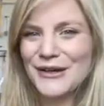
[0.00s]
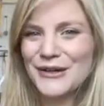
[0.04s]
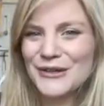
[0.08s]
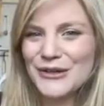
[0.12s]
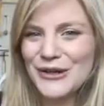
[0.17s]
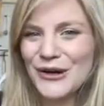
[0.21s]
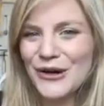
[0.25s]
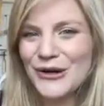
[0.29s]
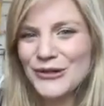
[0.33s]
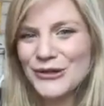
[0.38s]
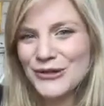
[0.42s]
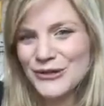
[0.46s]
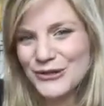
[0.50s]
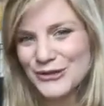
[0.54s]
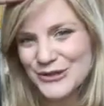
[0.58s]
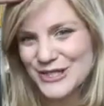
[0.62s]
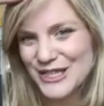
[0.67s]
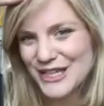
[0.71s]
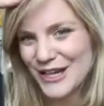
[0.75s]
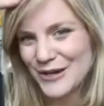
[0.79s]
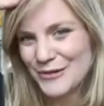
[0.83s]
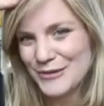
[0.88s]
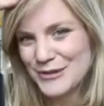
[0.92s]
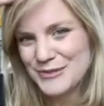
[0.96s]
goggles?"
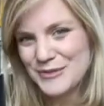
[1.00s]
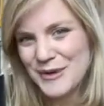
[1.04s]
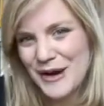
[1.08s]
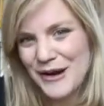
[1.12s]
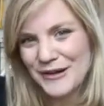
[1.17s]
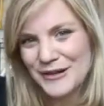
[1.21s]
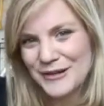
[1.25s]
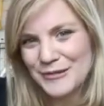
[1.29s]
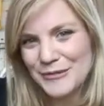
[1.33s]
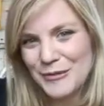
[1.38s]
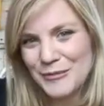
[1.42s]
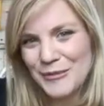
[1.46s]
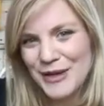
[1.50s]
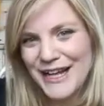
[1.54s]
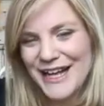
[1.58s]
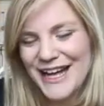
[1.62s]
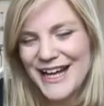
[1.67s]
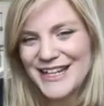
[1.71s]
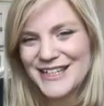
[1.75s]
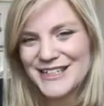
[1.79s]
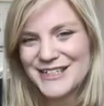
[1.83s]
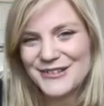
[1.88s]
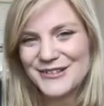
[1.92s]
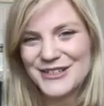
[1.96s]
And I was wearing them on my
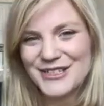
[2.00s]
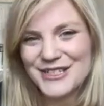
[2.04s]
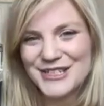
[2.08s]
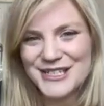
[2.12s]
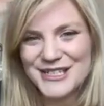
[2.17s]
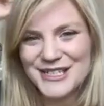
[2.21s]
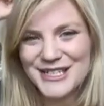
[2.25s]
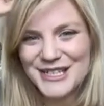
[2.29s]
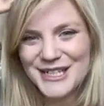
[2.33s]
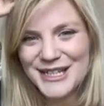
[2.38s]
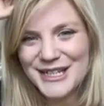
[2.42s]
head, so I just